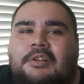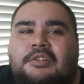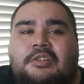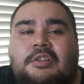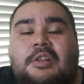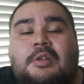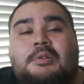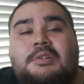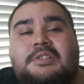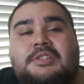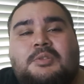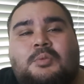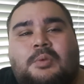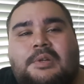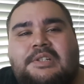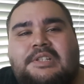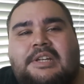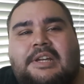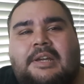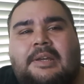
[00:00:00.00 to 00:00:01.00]
So there was this
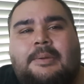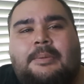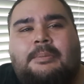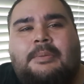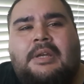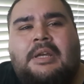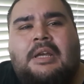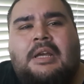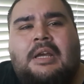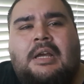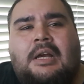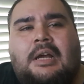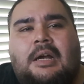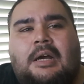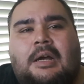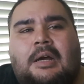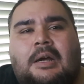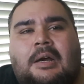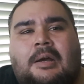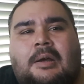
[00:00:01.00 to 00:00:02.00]
one time,
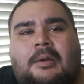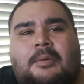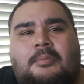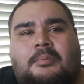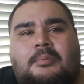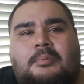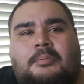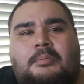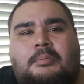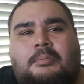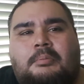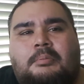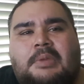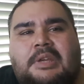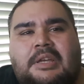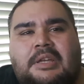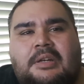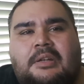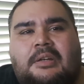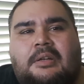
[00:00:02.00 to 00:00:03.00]

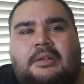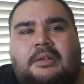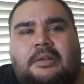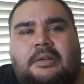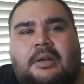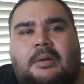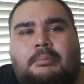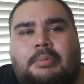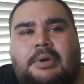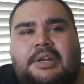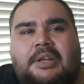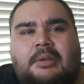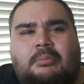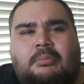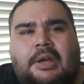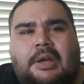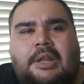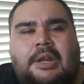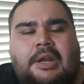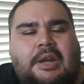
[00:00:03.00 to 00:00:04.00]
me and a buddy of
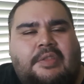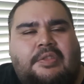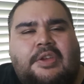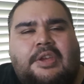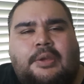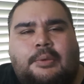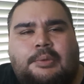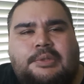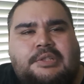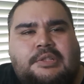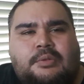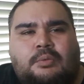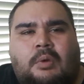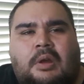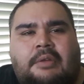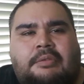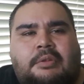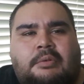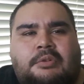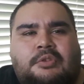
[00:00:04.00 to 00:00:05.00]
mine, and I think it was his
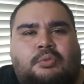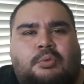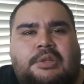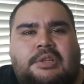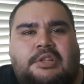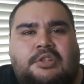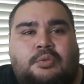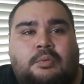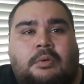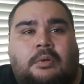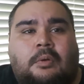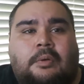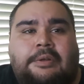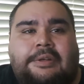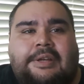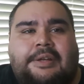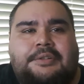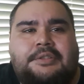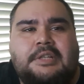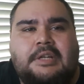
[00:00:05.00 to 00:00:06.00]
wife that was with us. We were going
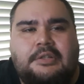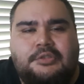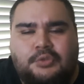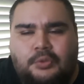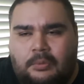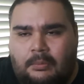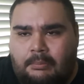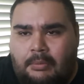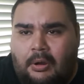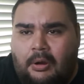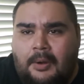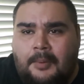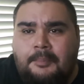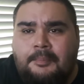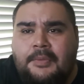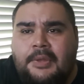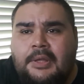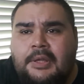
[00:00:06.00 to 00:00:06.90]
downtown to a bar.